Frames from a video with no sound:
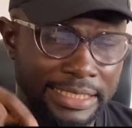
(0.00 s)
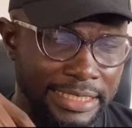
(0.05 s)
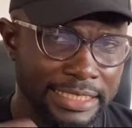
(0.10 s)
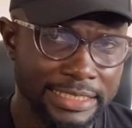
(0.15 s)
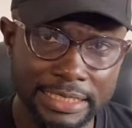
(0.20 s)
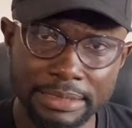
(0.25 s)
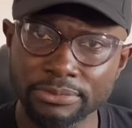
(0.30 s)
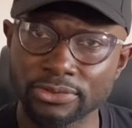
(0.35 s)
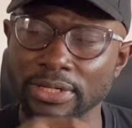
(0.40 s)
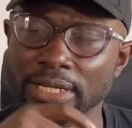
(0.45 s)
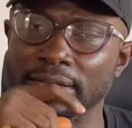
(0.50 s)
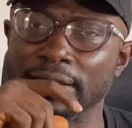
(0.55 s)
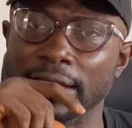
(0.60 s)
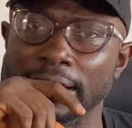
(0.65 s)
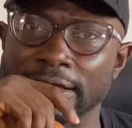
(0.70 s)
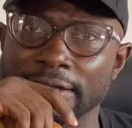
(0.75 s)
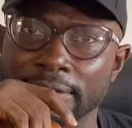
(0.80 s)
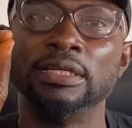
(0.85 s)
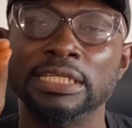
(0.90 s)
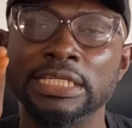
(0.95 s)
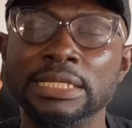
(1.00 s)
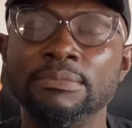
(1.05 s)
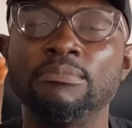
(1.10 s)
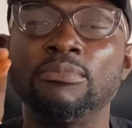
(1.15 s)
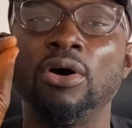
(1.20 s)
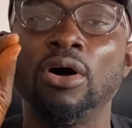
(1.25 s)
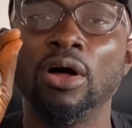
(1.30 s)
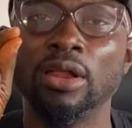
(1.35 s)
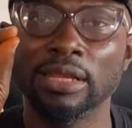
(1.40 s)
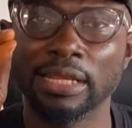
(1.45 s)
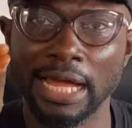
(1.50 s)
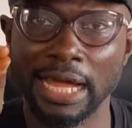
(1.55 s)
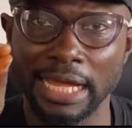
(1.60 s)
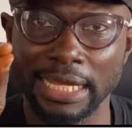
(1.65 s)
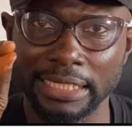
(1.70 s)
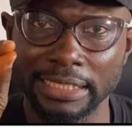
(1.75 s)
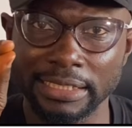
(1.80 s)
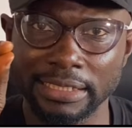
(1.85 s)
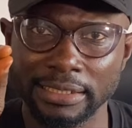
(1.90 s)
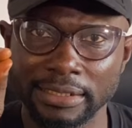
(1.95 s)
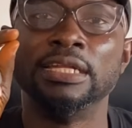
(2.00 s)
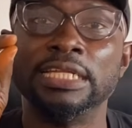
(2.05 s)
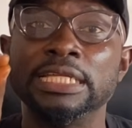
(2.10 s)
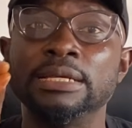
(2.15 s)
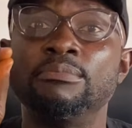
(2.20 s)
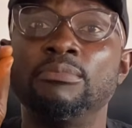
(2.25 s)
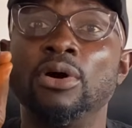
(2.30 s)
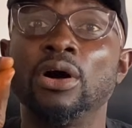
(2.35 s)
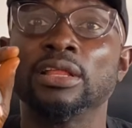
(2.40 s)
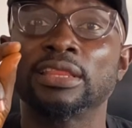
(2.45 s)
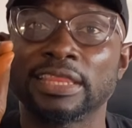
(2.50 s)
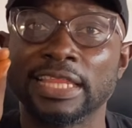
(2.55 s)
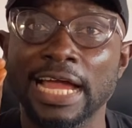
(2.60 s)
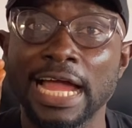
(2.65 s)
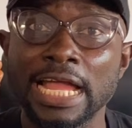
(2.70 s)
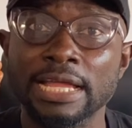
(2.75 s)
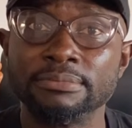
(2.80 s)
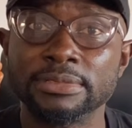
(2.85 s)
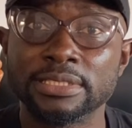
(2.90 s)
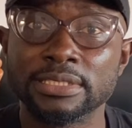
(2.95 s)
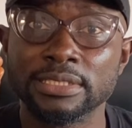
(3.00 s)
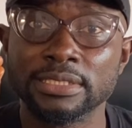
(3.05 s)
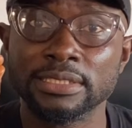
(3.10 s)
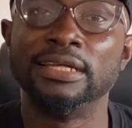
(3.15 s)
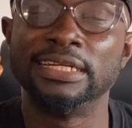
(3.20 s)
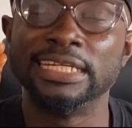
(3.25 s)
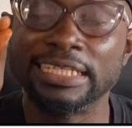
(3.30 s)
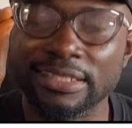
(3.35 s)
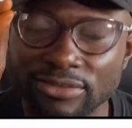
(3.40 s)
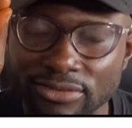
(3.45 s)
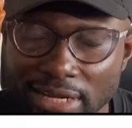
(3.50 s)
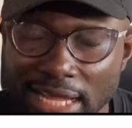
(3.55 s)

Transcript: This same trend line, the more times the